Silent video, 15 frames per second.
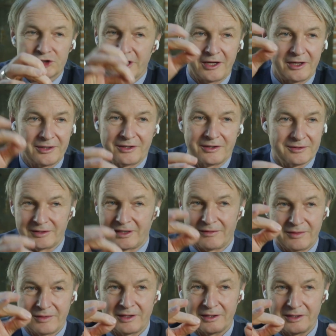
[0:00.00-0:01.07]
shaded,
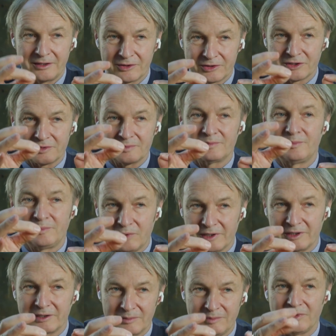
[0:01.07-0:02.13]
everything, and you're just
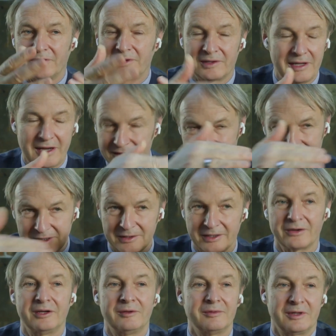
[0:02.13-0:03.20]
pulling the lines right
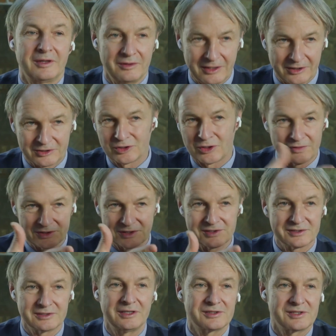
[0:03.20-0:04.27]
there, and the surface
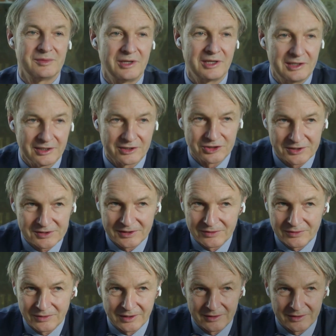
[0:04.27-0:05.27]
is immediately adjusting to